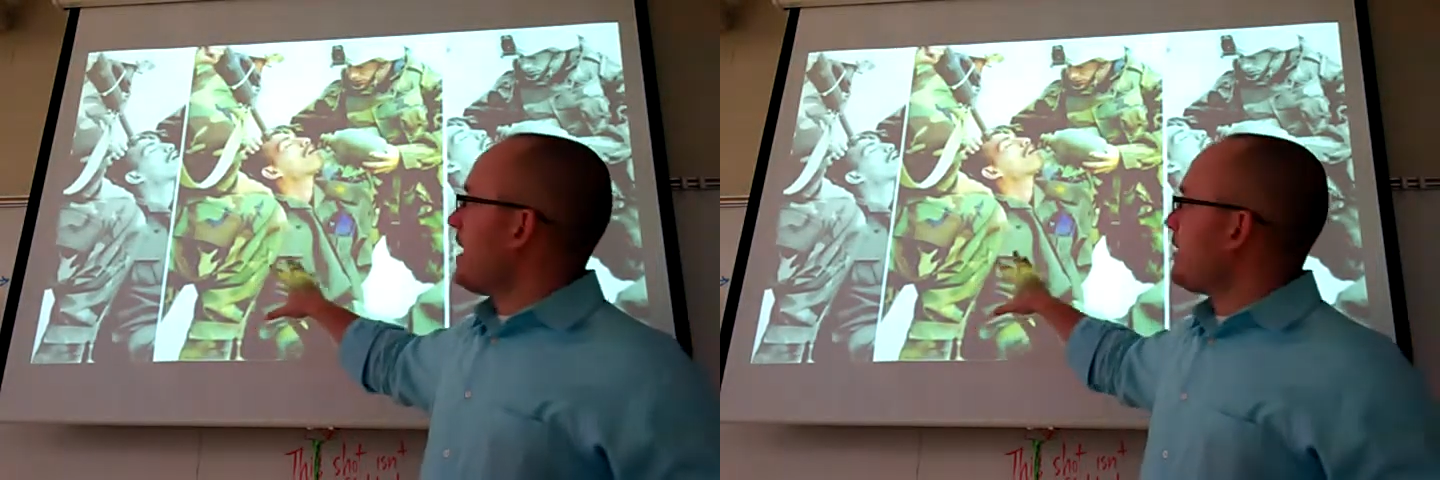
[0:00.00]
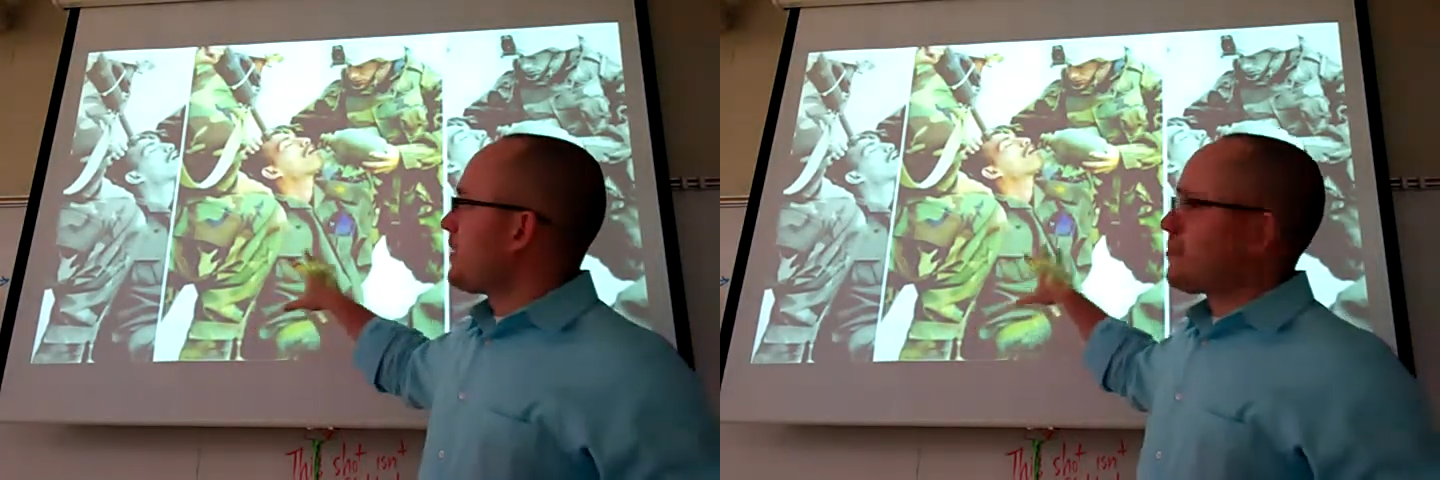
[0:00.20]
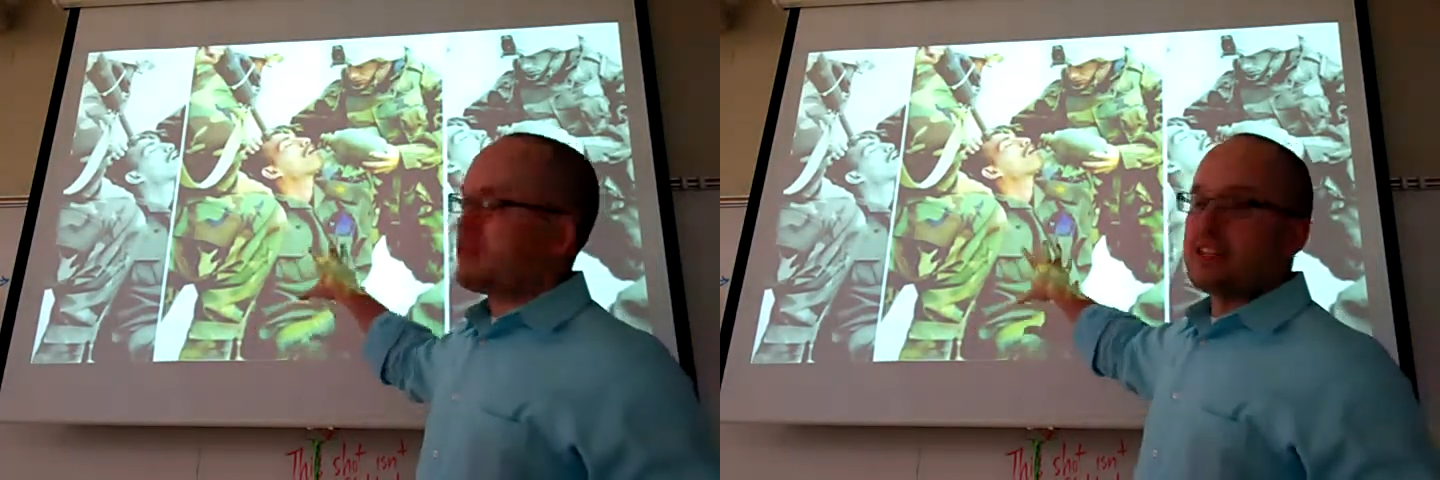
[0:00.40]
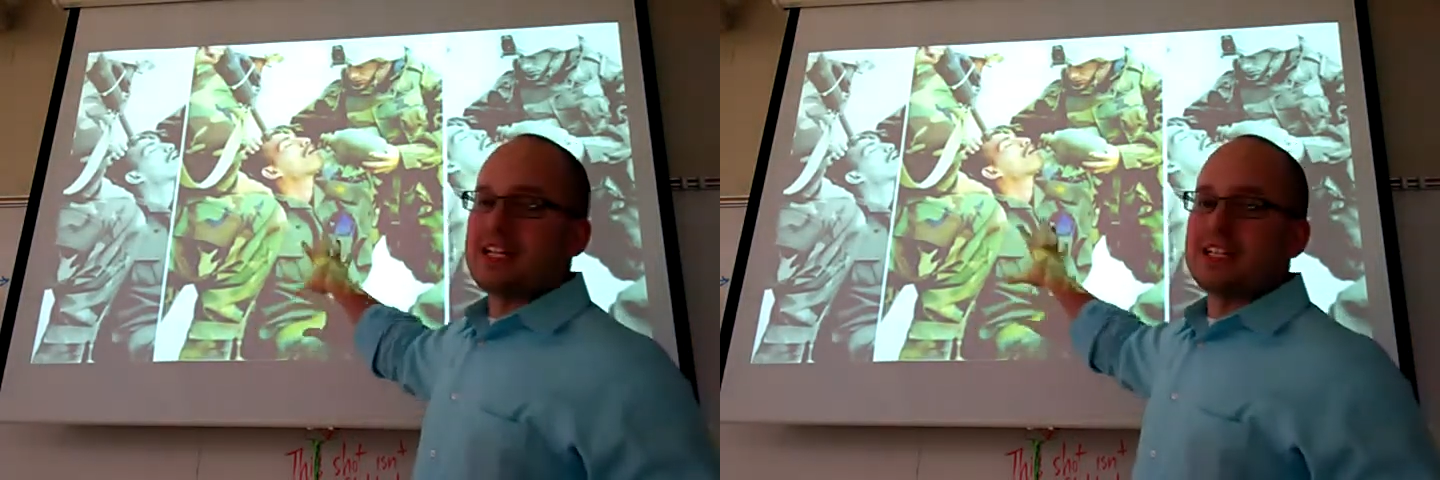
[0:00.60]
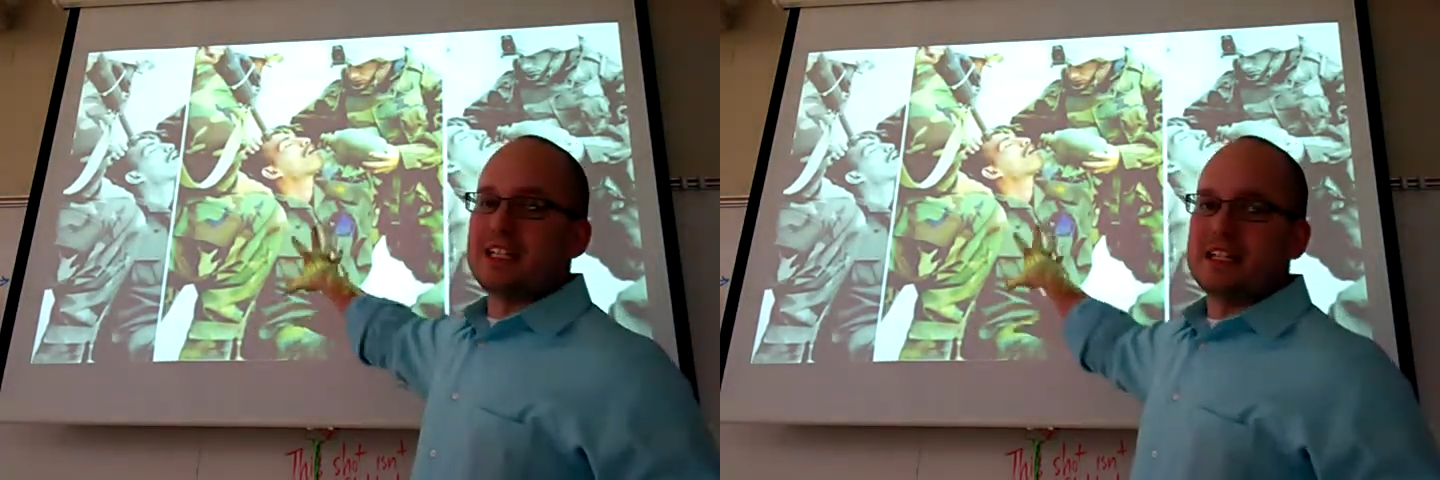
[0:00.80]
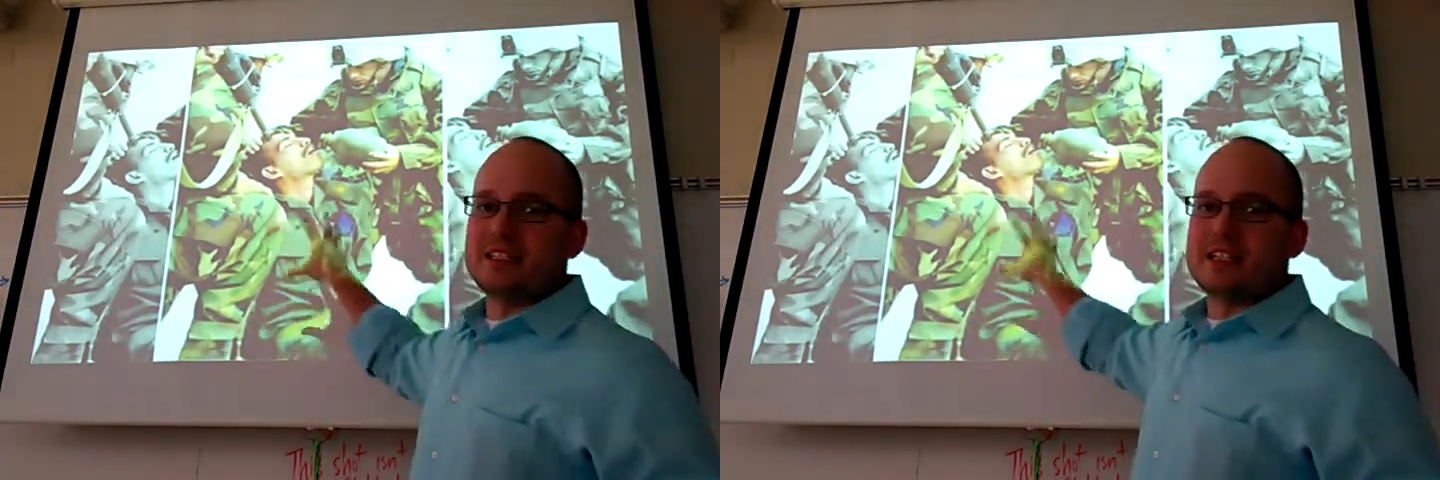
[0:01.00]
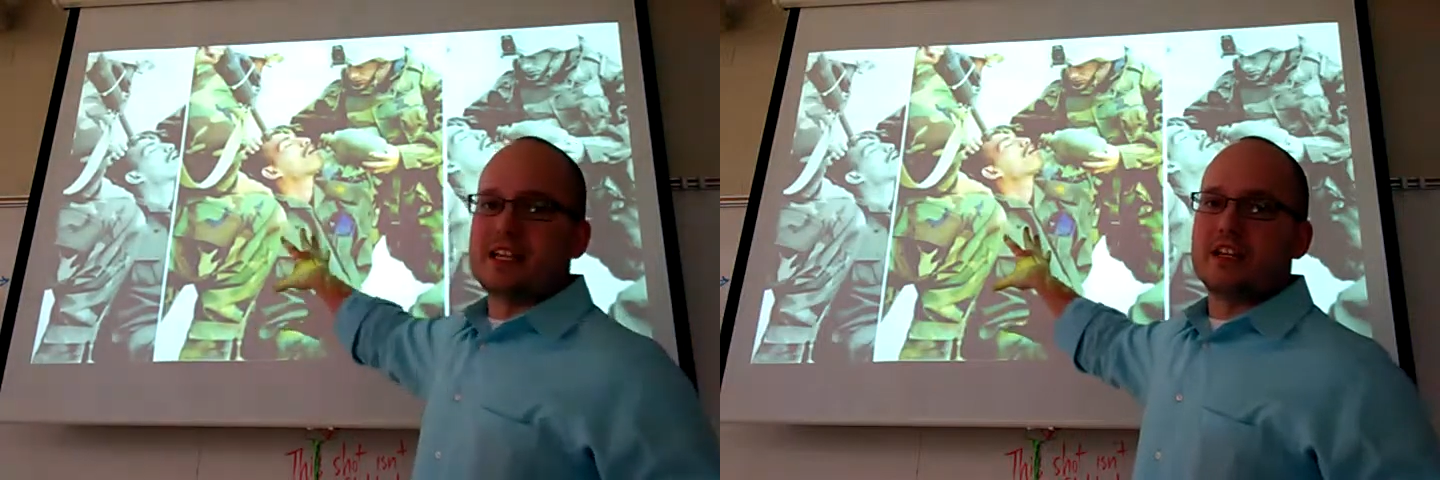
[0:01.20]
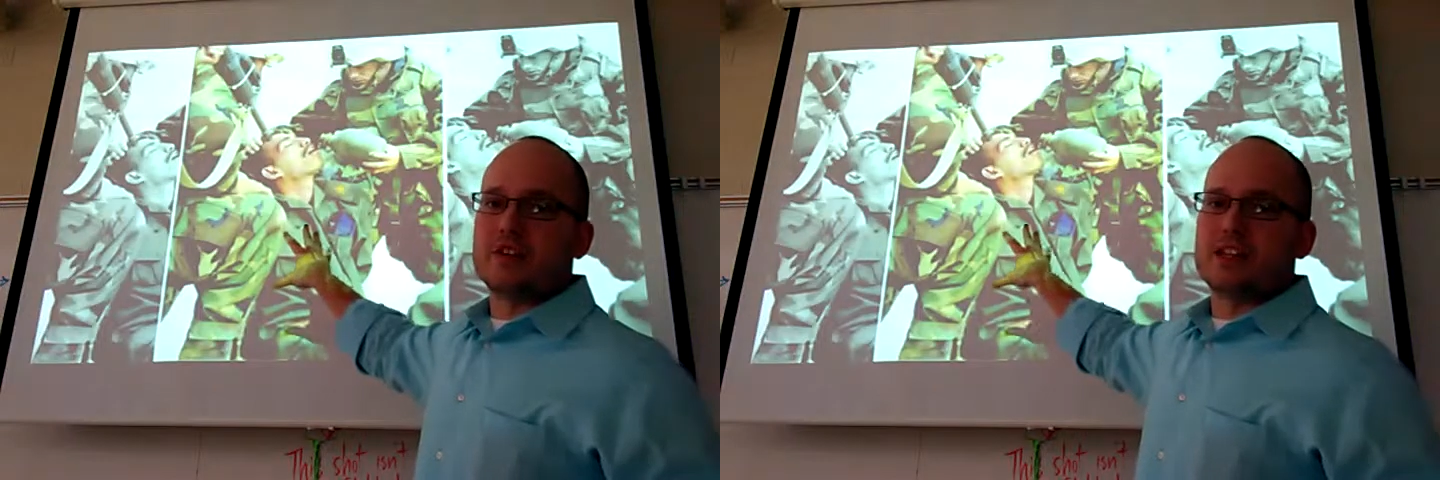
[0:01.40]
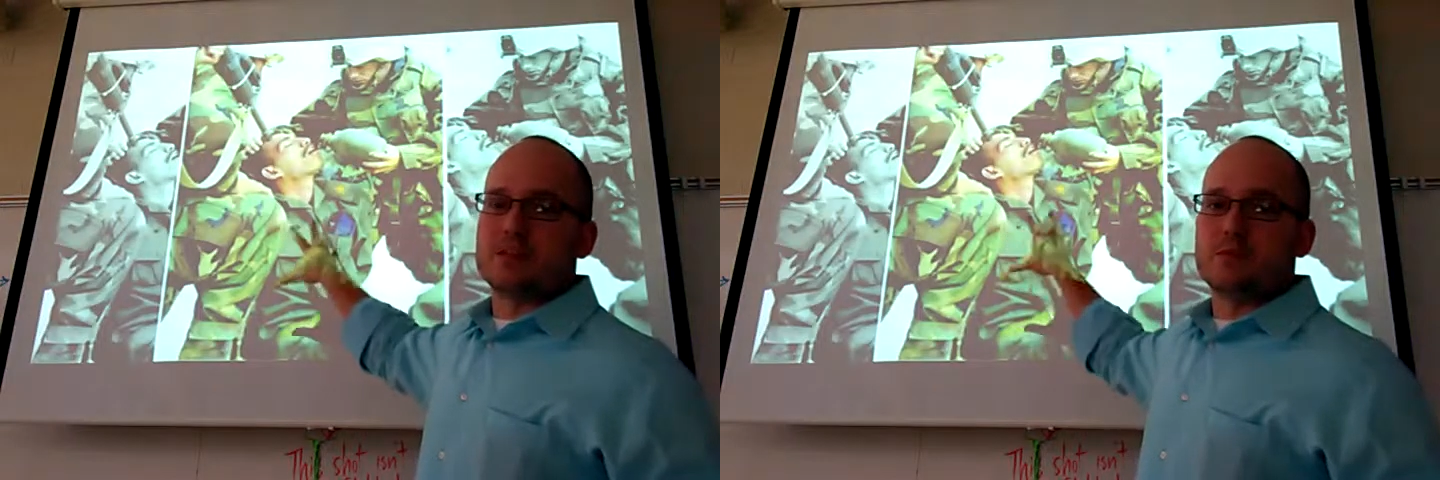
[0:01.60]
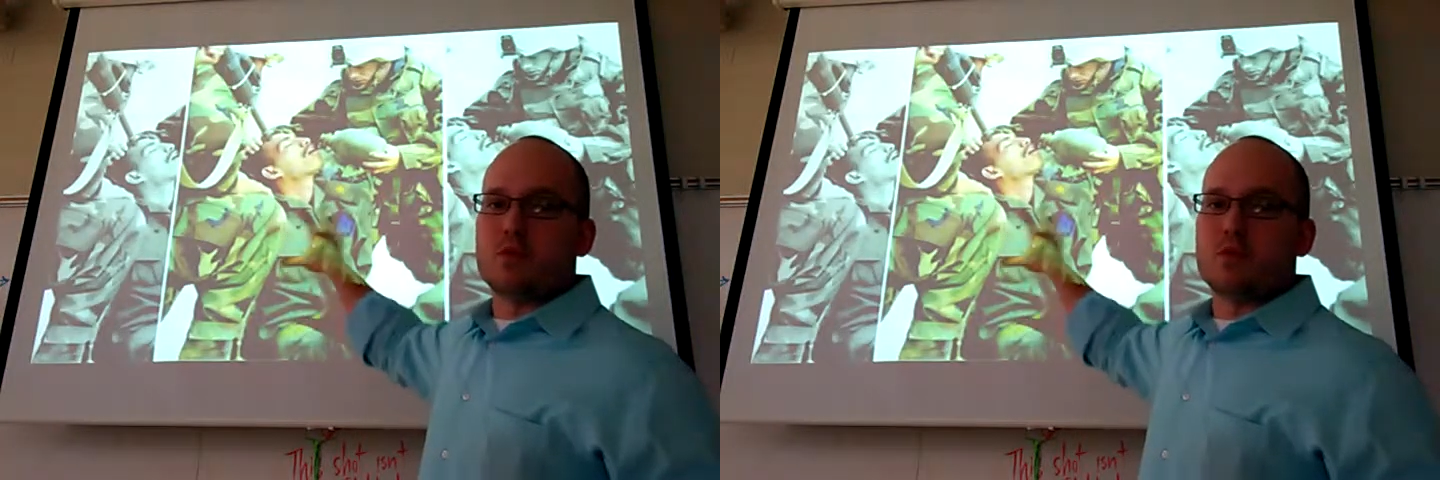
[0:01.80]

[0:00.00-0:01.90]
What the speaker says: If I present a lesson here that's